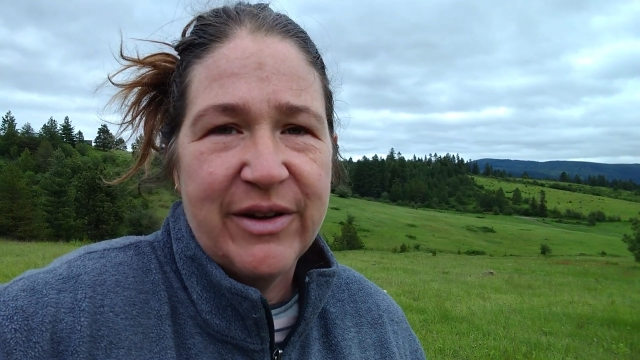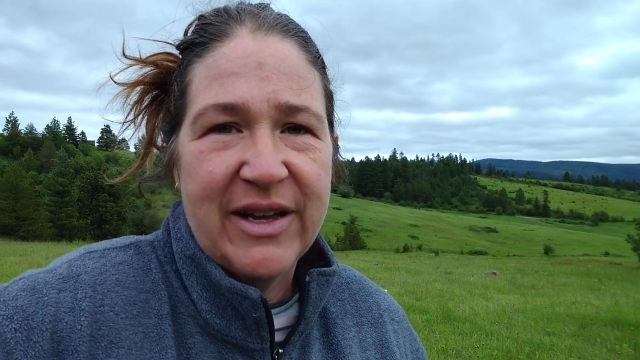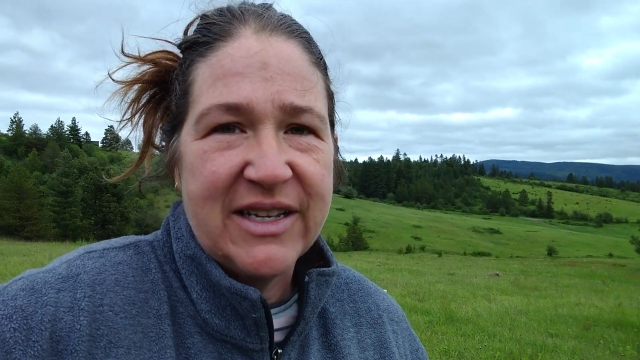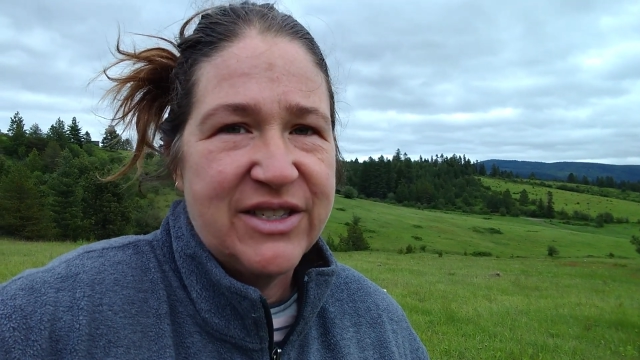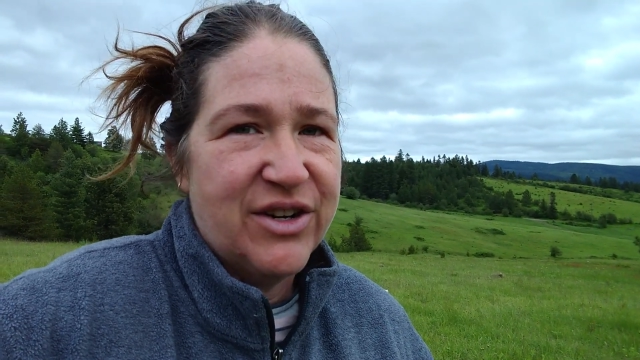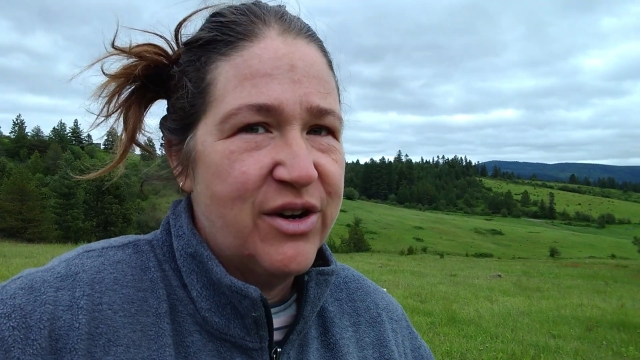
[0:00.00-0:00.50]
It
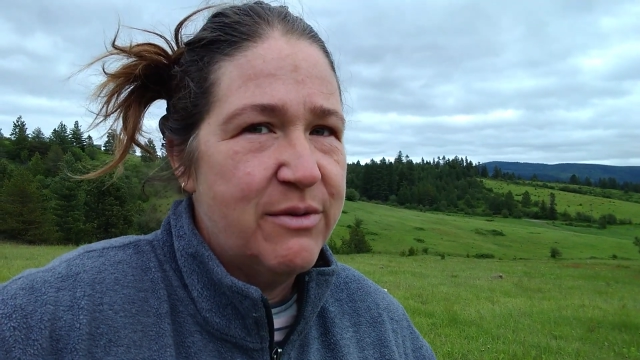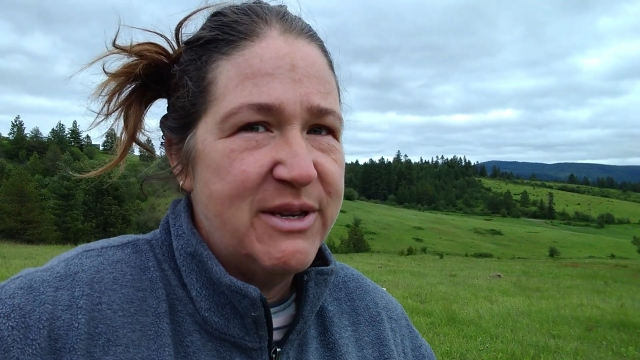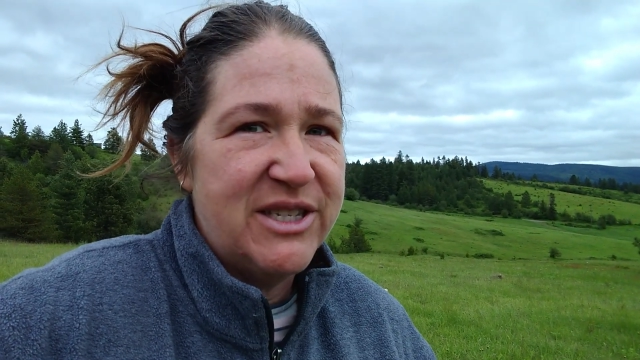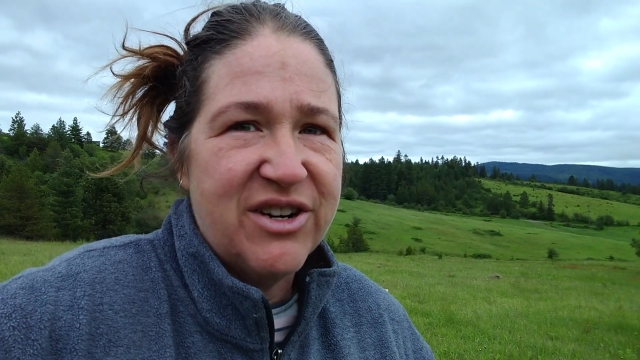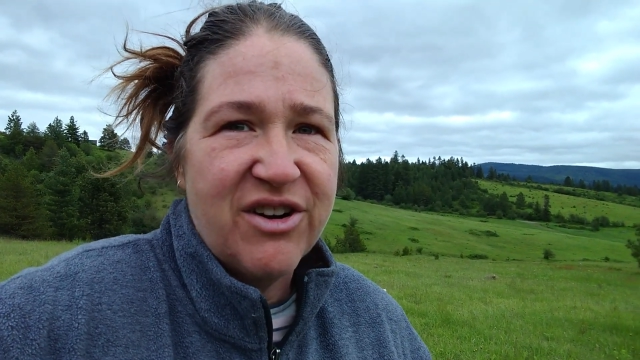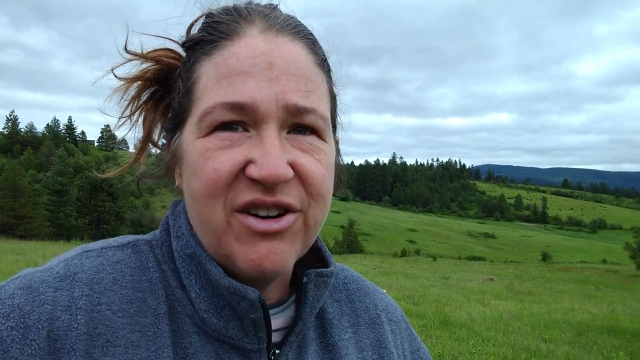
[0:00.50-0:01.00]
has to already be
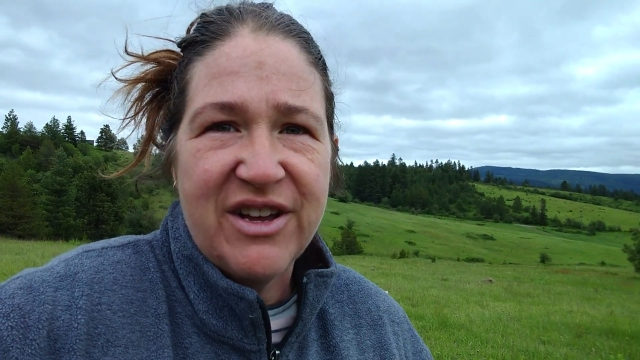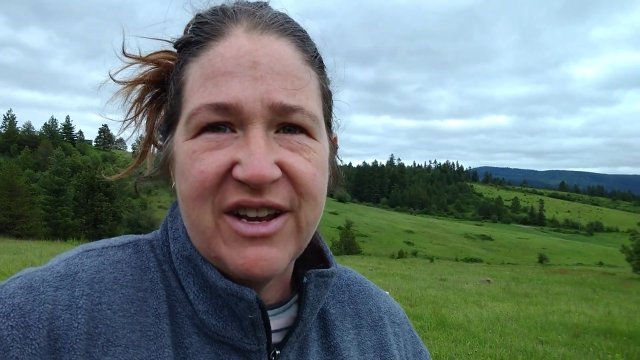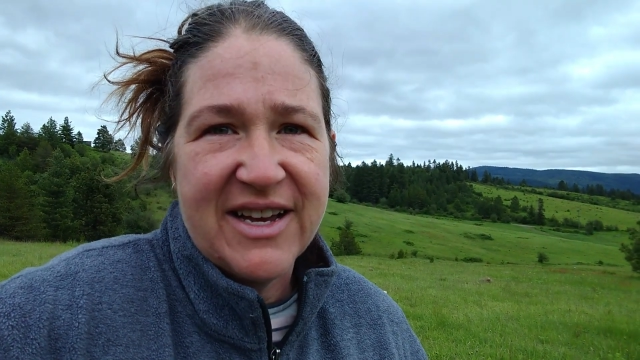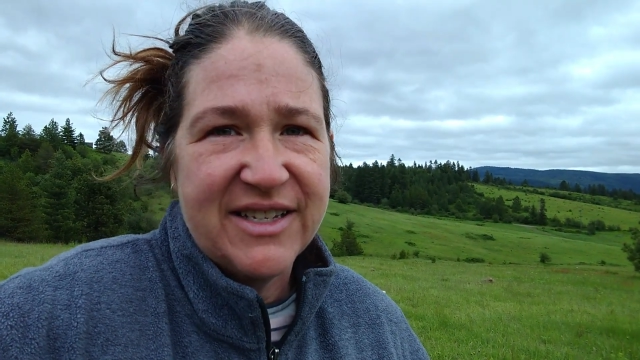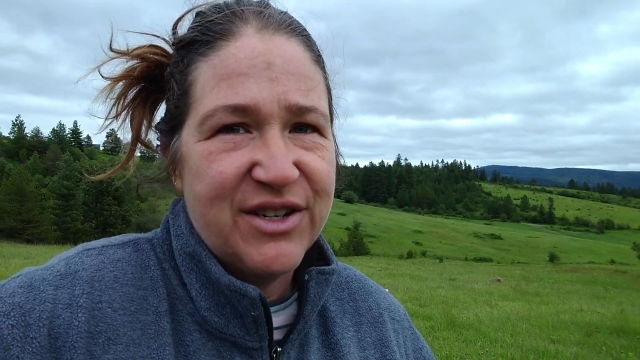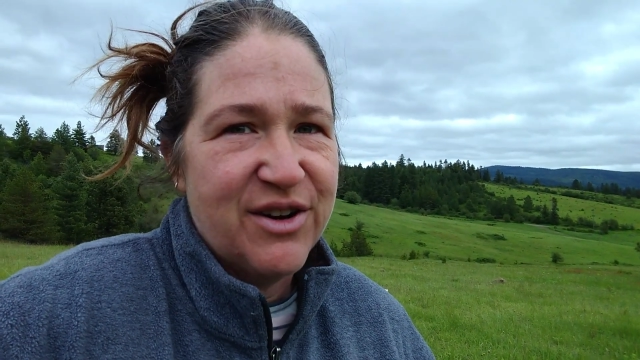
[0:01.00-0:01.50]
started,
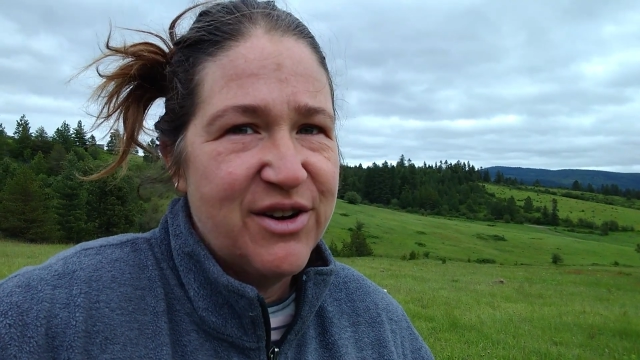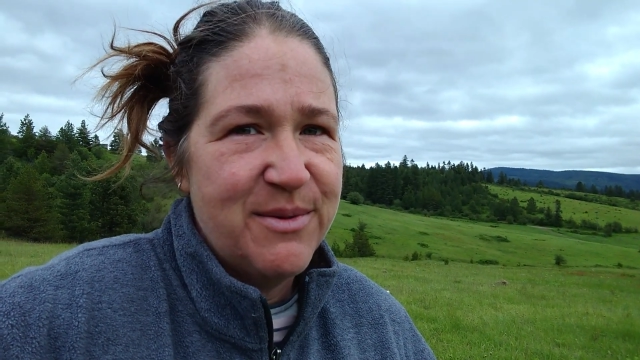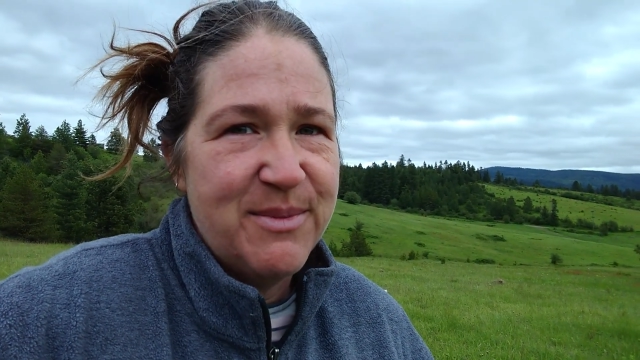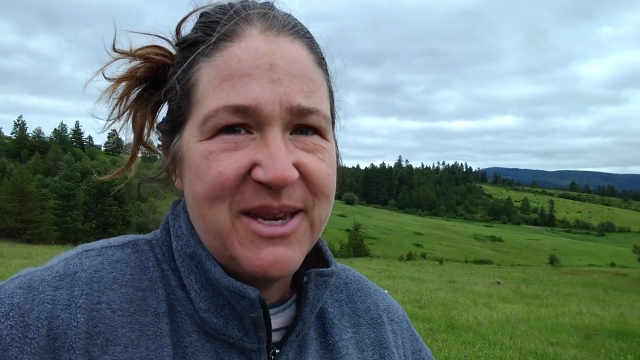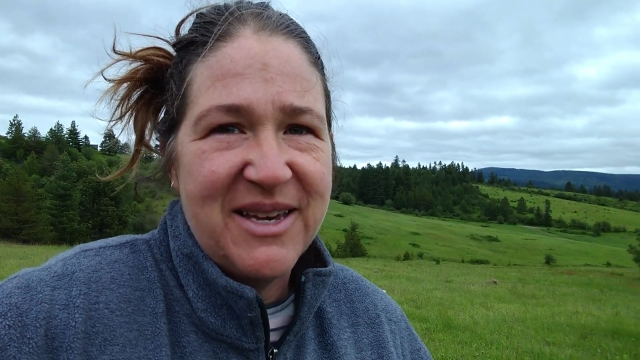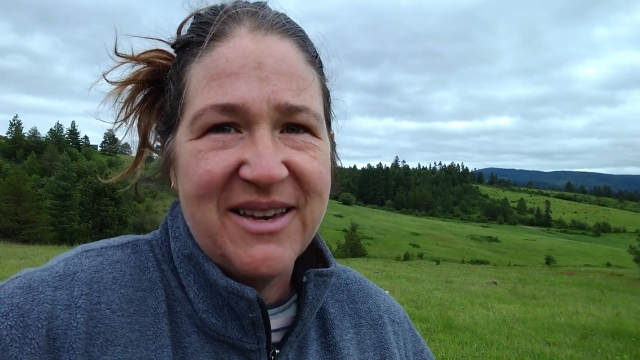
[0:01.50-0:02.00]
has to already
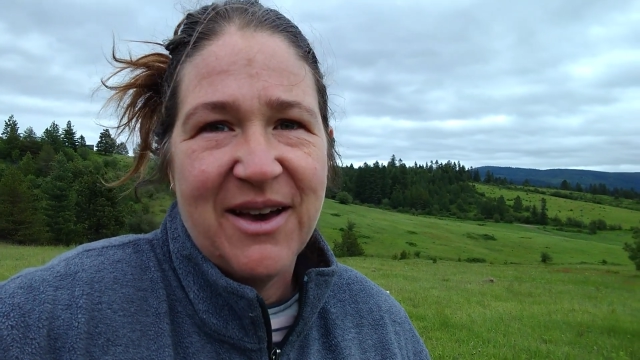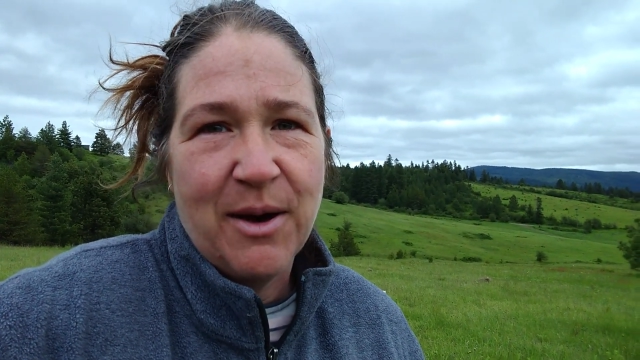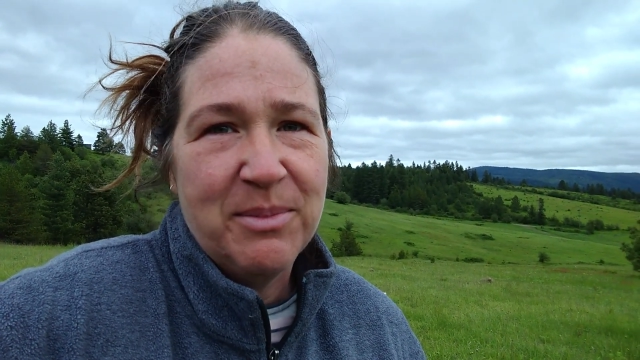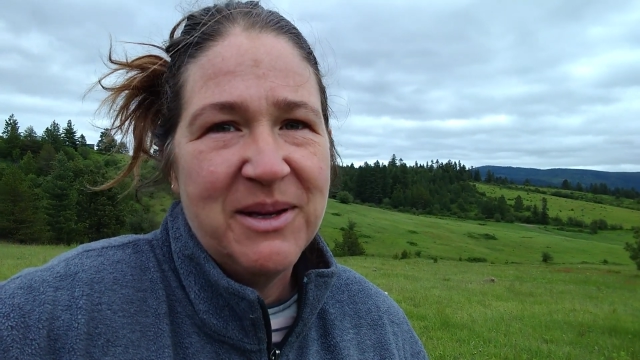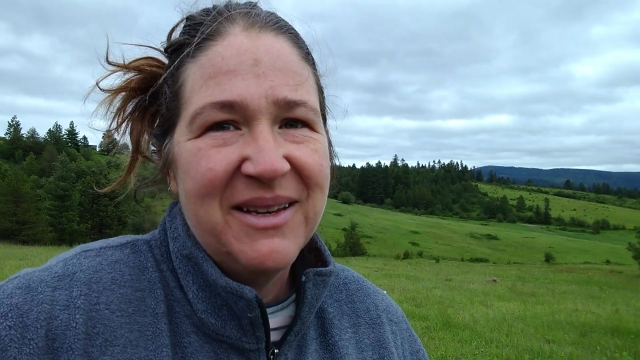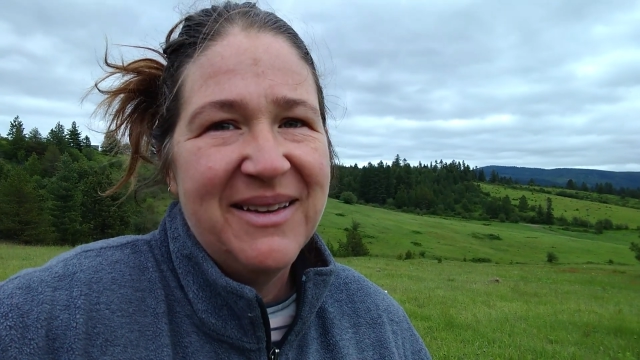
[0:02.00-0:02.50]
be
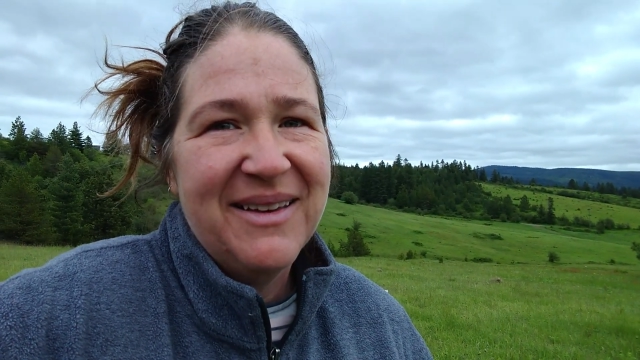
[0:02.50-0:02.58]
up.